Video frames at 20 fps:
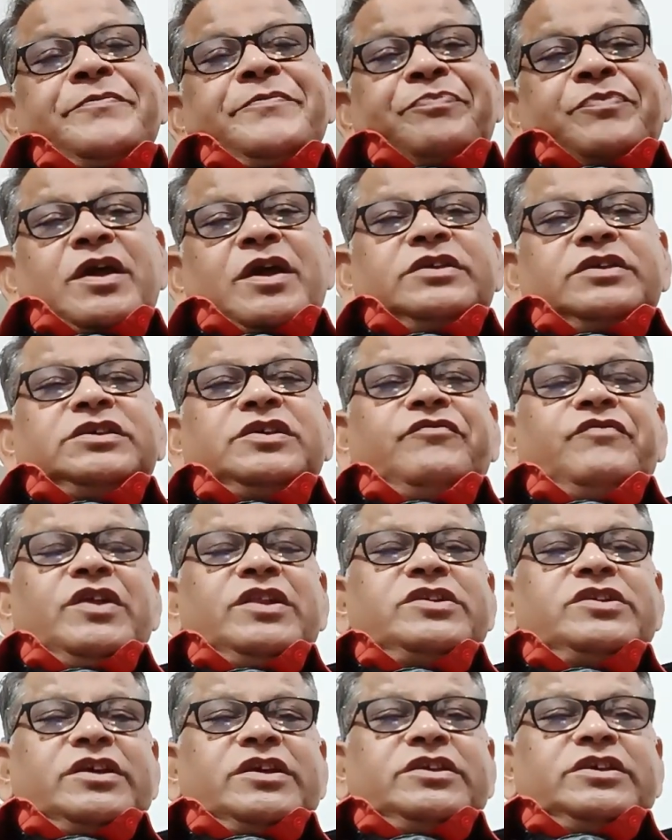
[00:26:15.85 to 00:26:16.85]
A civil
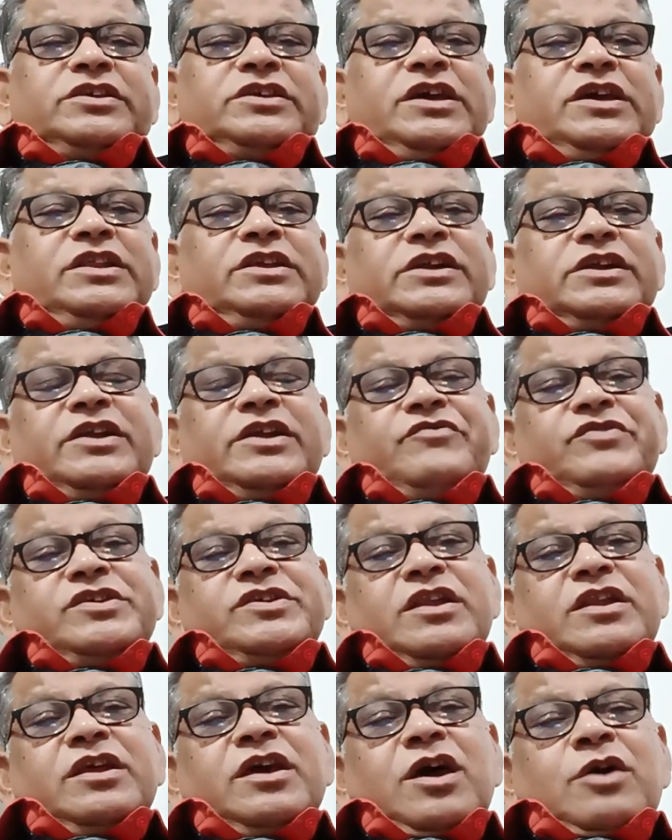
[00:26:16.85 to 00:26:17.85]
judge senior
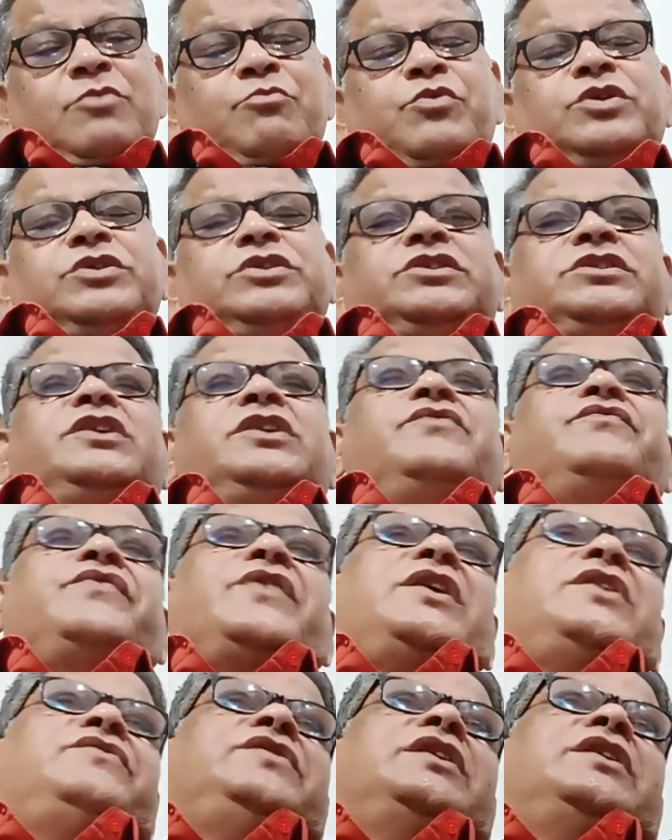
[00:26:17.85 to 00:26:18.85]
division possessing
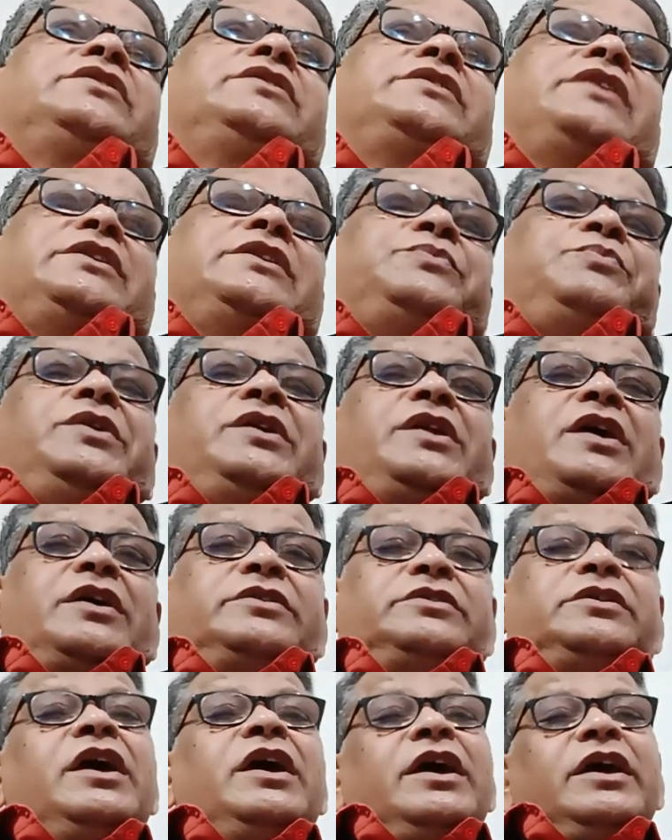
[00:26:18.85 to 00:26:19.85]
5 years experience
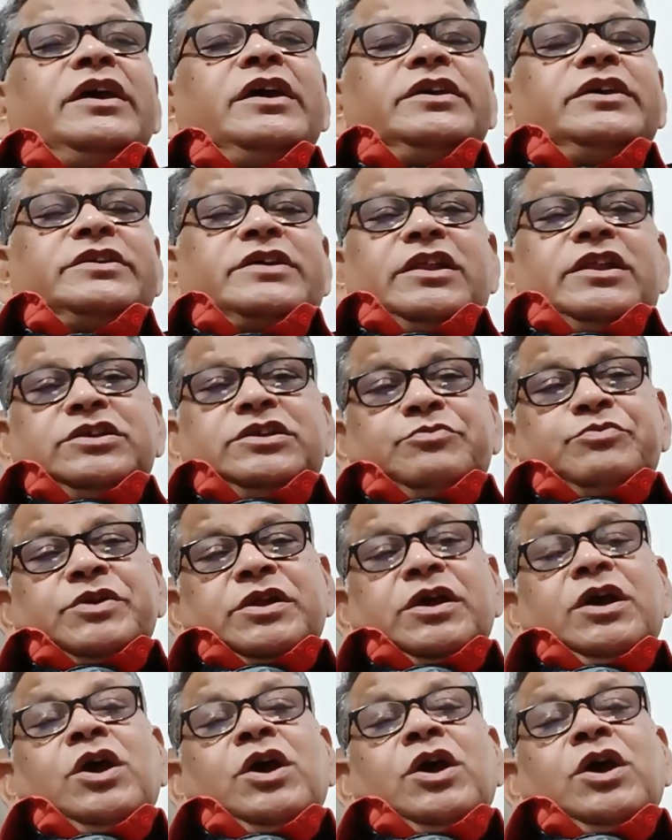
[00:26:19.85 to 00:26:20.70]
is eligible.